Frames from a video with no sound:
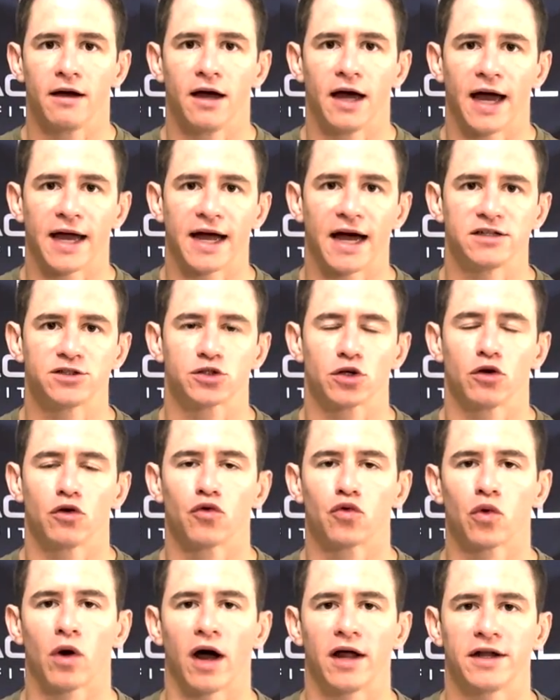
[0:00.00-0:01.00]
guys,
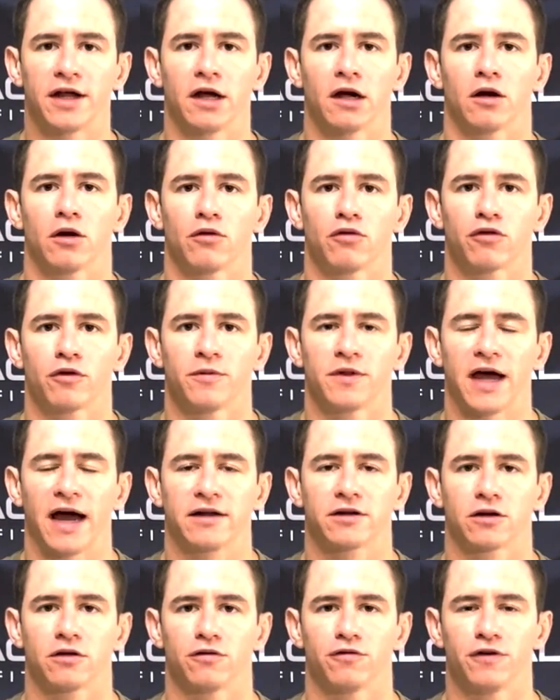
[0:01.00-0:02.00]
Ron here from
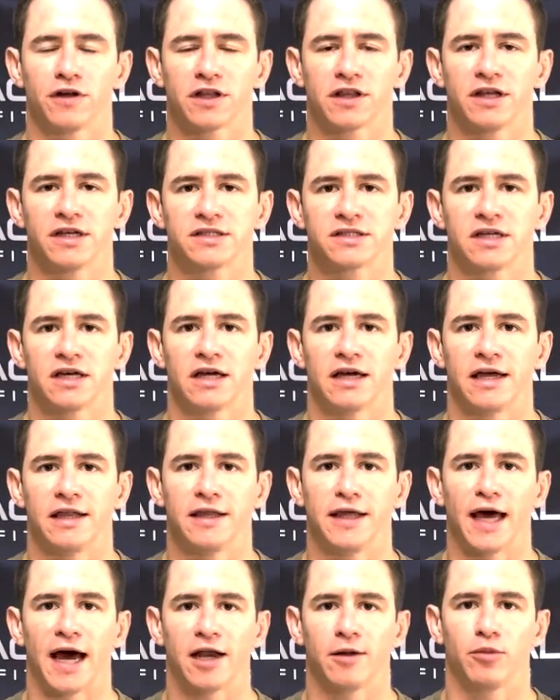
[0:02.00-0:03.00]
Tactical Fitness and
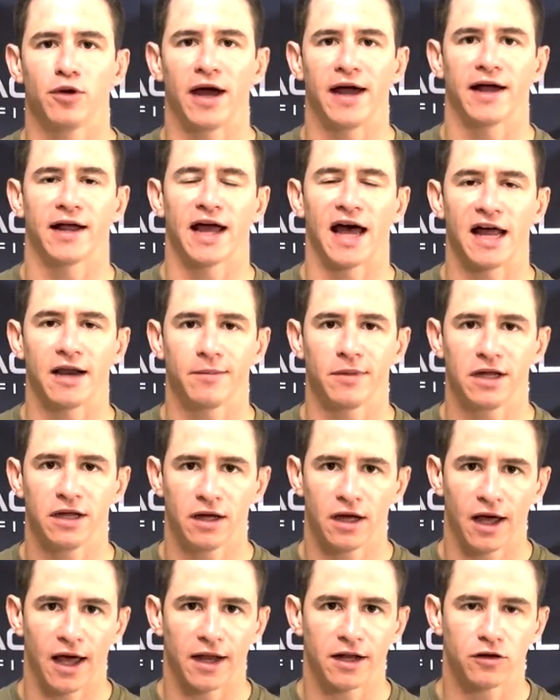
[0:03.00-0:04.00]
the IWI Academy,
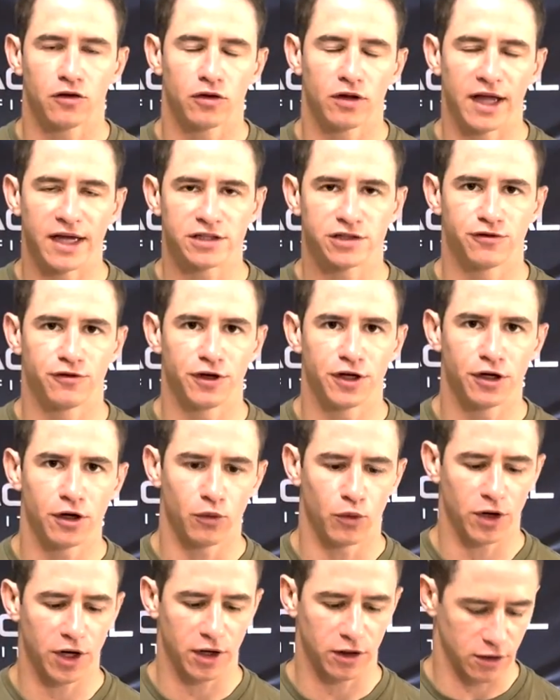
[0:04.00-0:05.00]
and in today's video
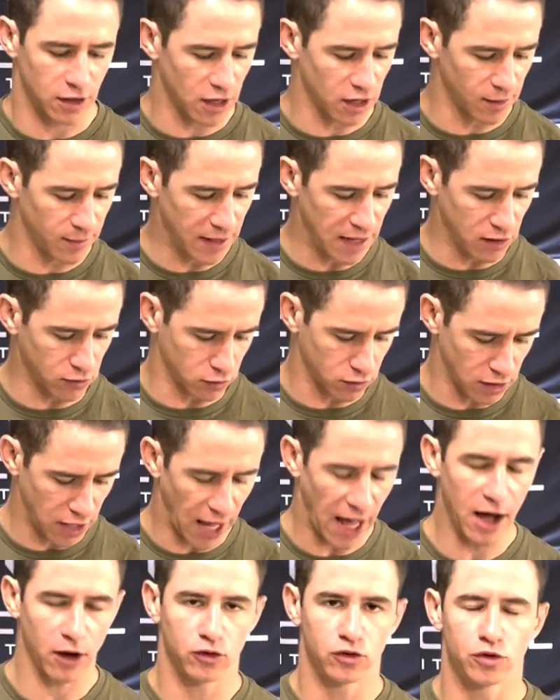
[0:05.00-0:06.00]
we're going to talk about
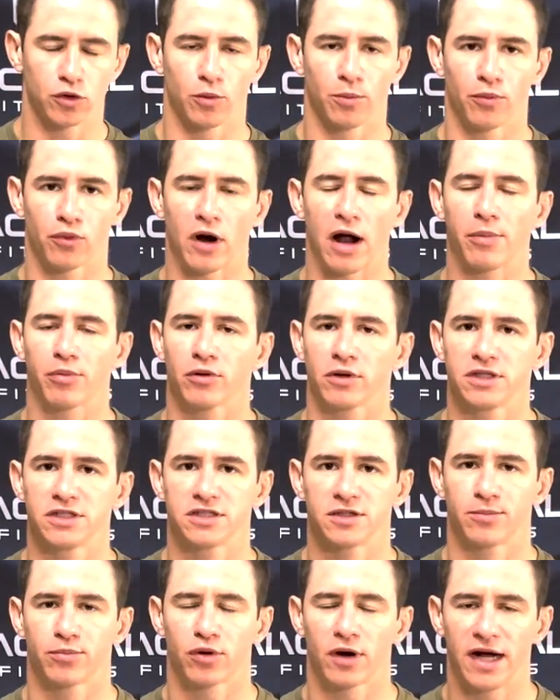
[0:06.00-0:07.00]
how to properly
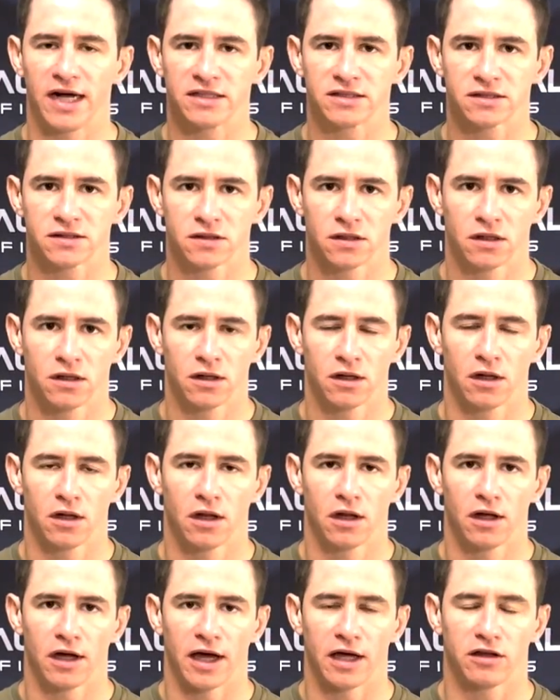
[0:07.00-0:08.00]
suppress
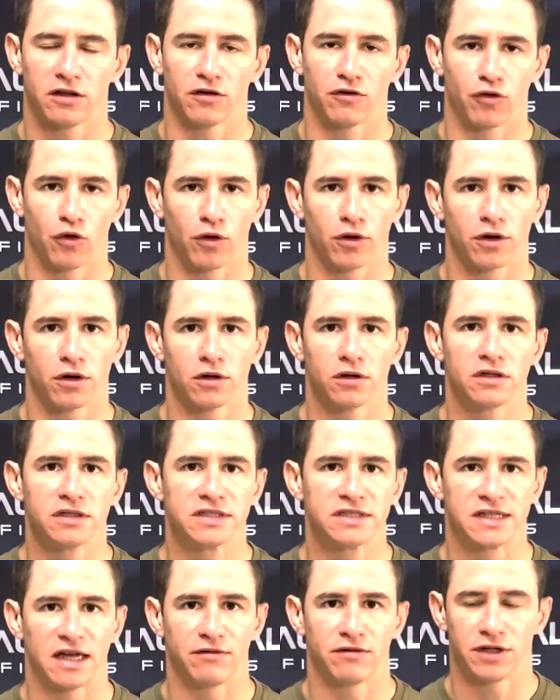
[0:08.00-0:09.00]
a Tavor
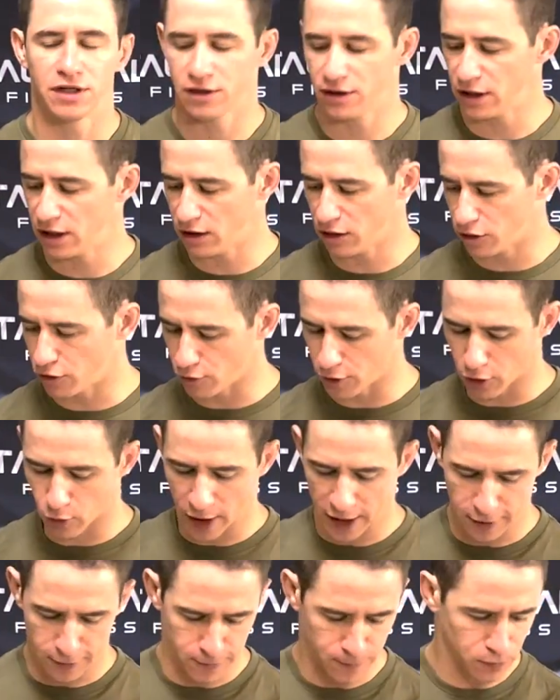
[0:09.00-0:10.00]
7 in
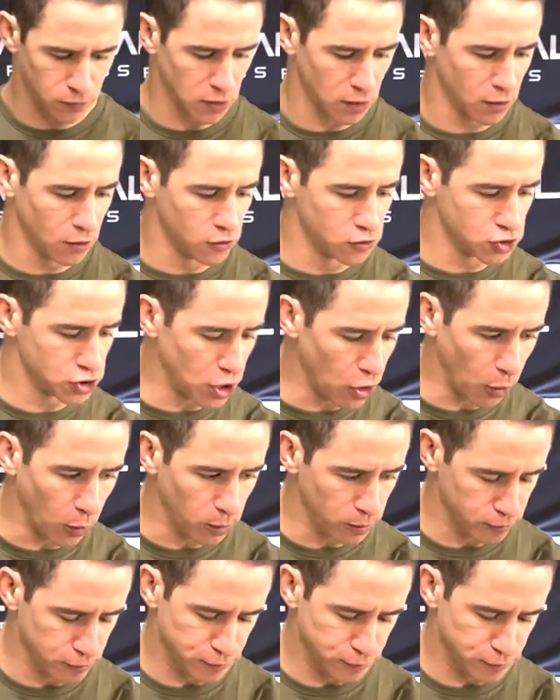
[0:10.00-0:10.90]
308. So,